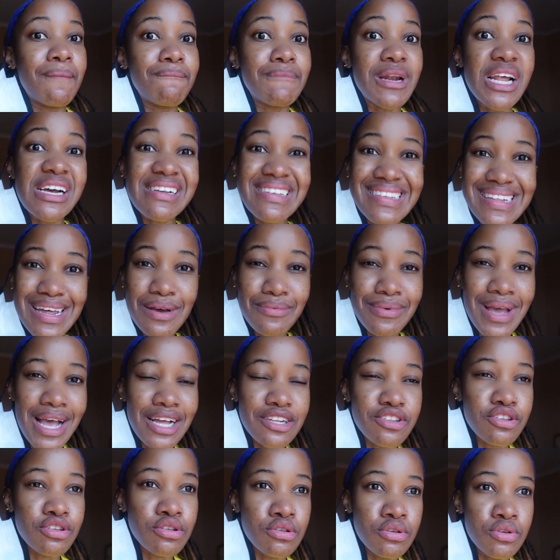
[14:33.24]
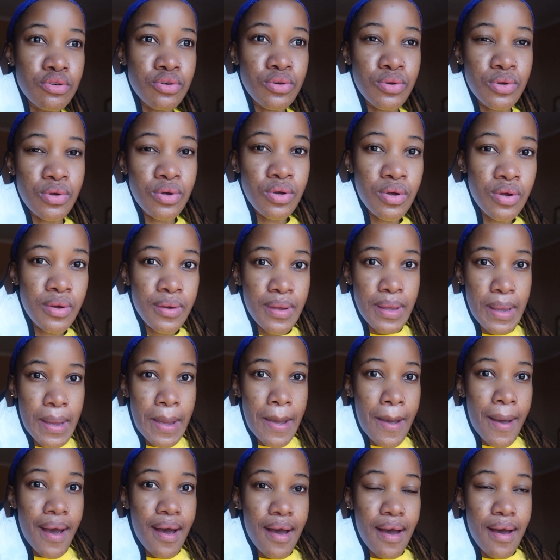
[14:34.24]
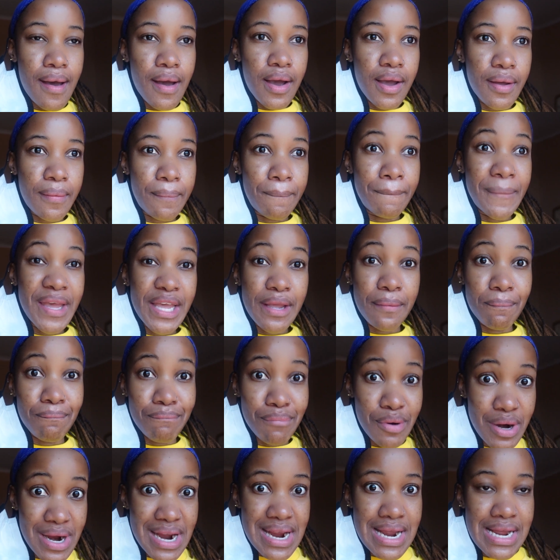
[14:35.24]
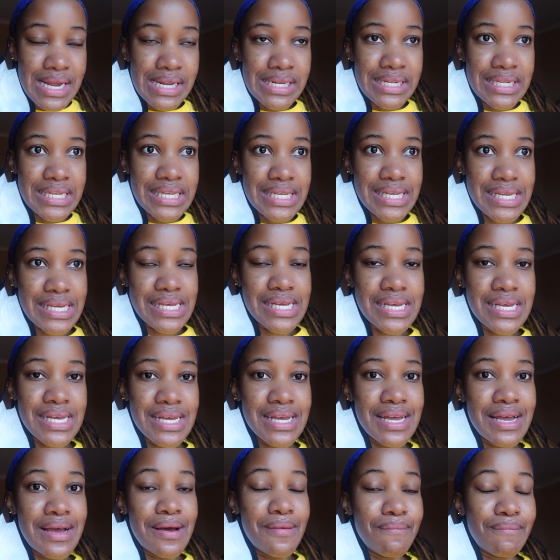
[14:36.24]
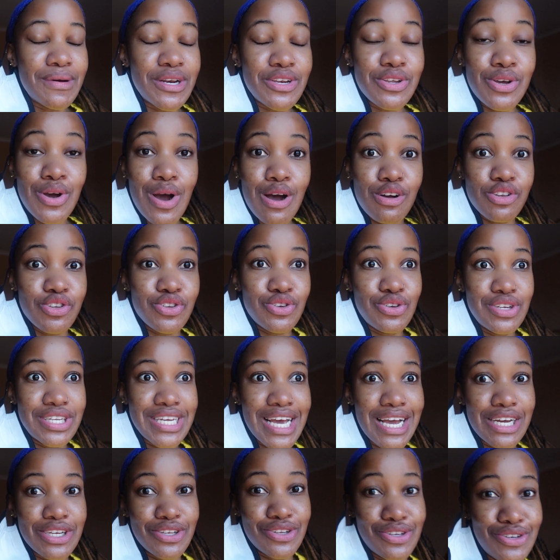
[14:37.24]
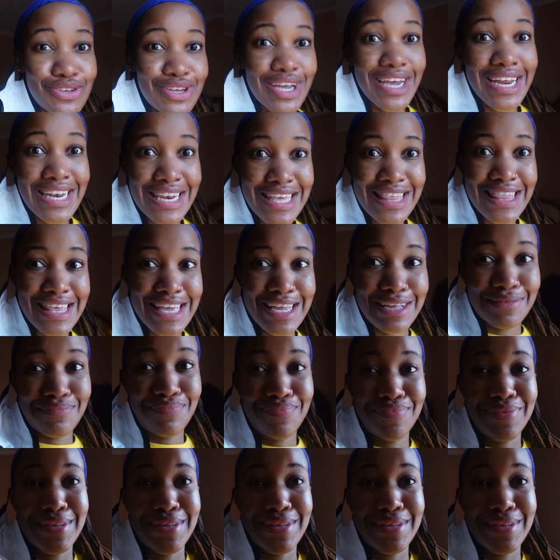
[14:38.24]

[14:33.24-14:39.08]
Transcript: Last night we had to make bread, but I was too tired to do anything.